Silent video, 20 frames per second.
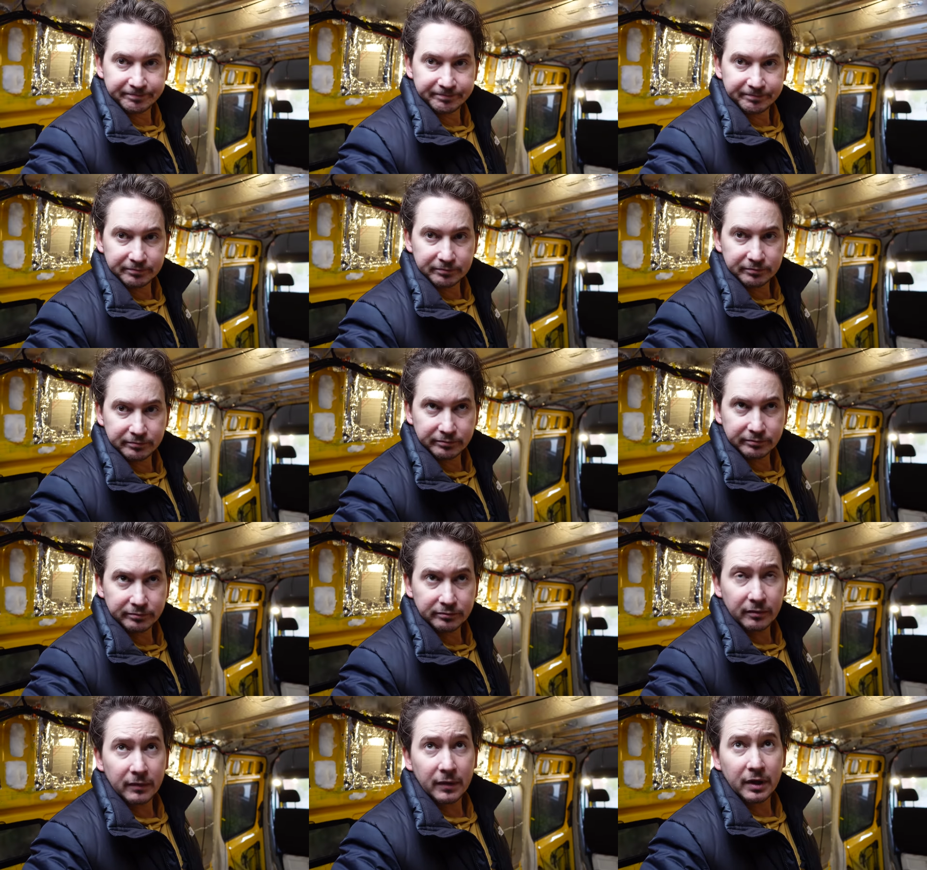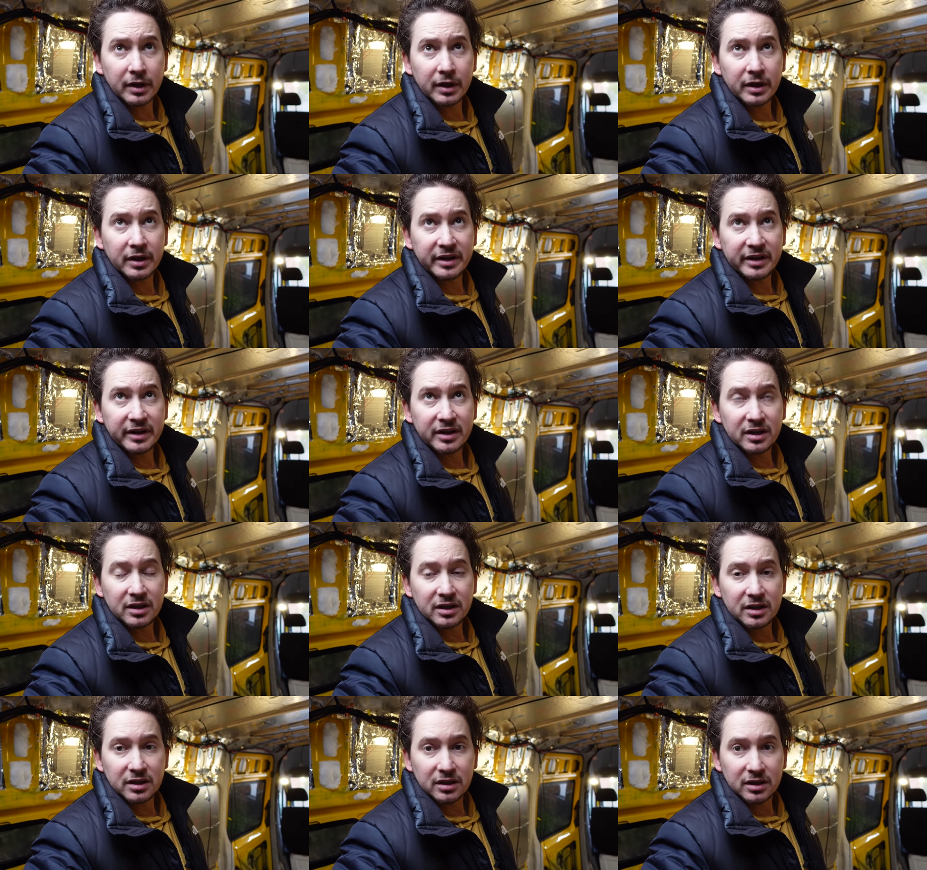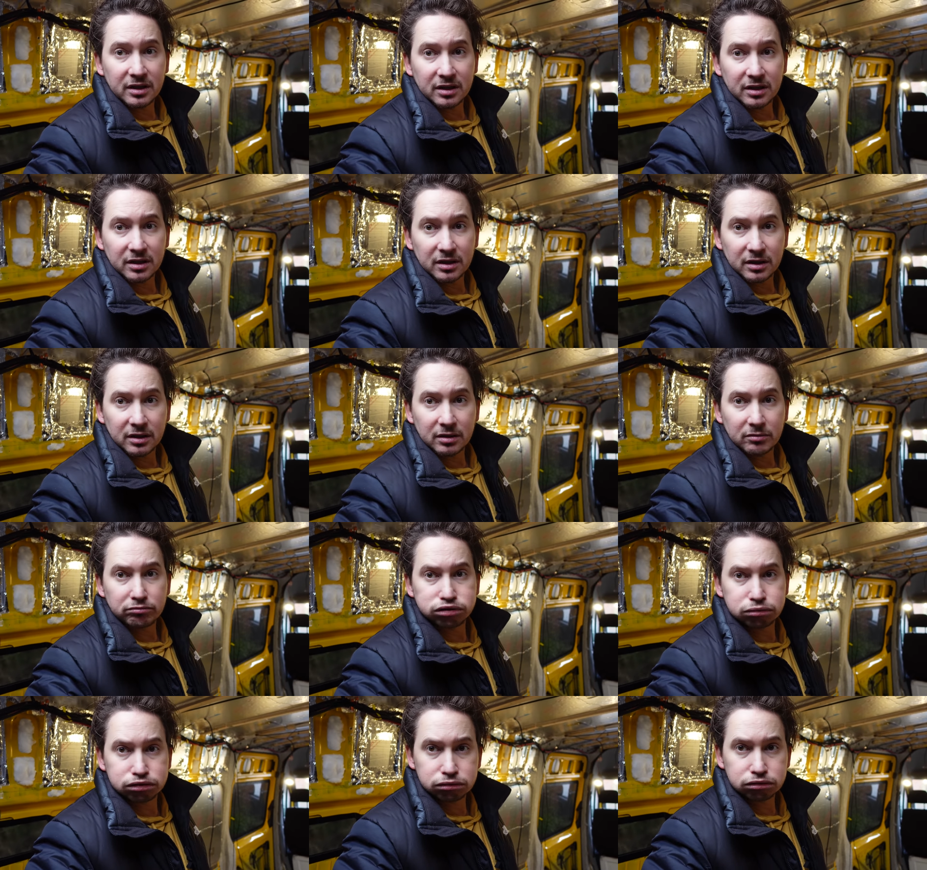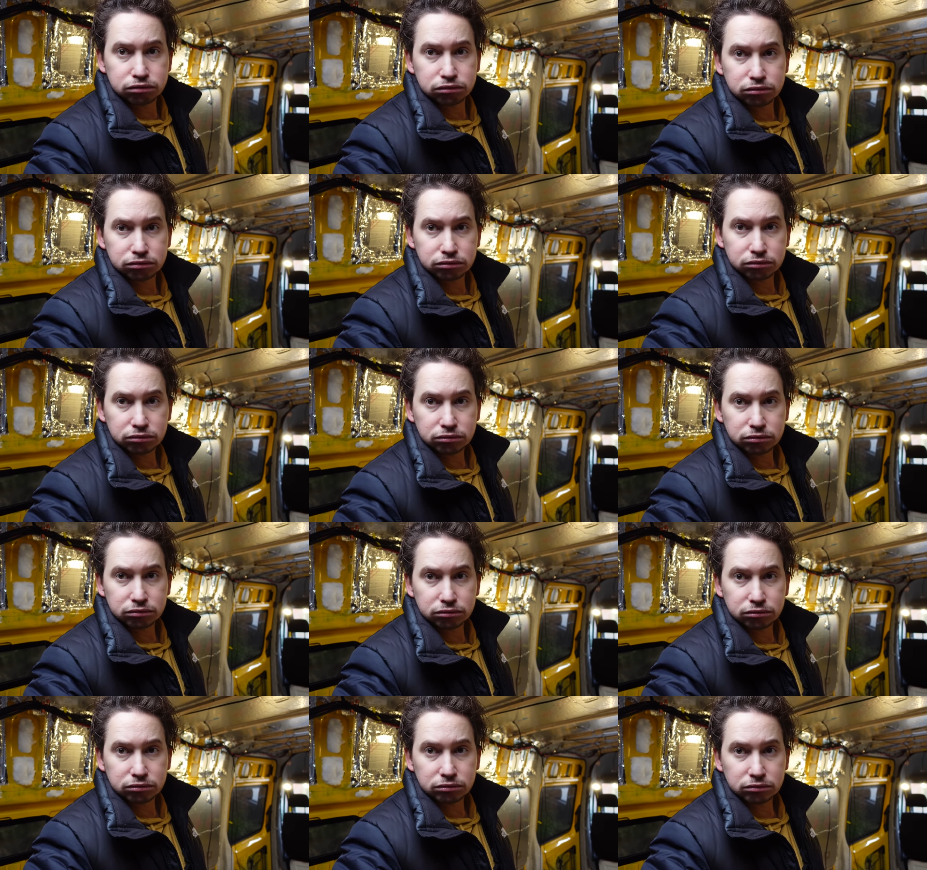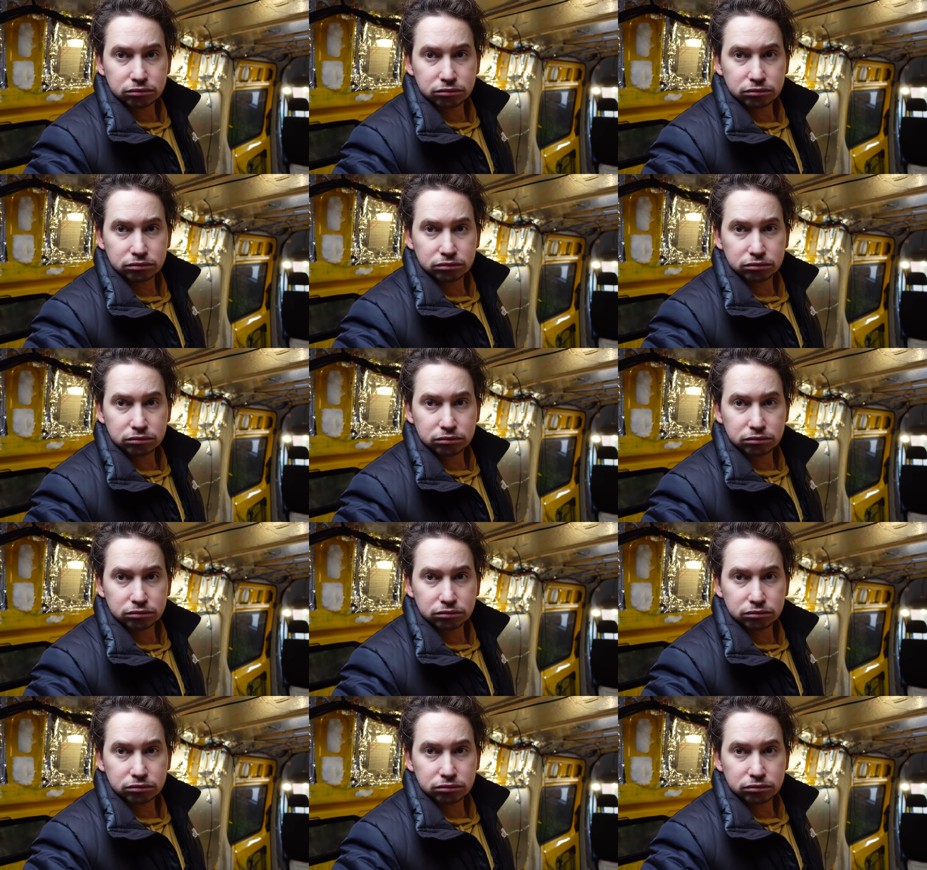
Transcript: Nobody speaks.